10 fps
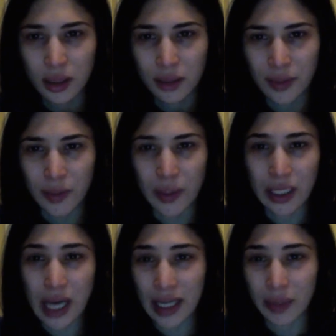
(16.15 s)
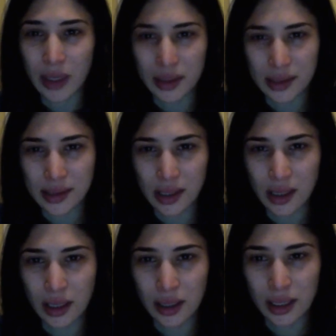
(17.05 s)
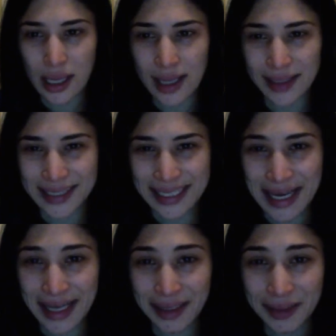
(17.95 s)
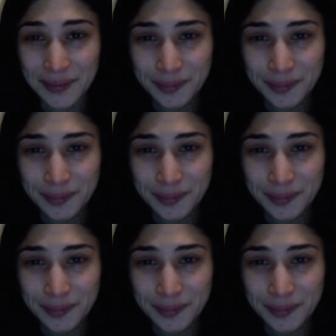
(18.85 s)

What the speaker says: maybe 9 months on LDN